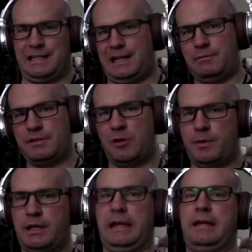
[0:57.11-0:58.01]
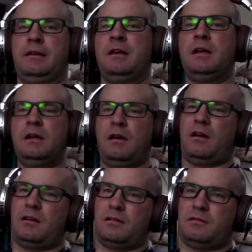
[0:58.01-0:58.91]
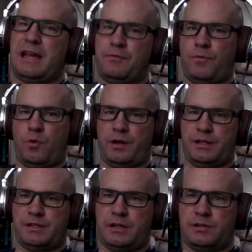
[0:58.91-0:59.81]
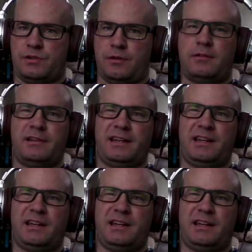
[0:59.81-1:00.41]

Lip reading: I was hoping to get late 46, early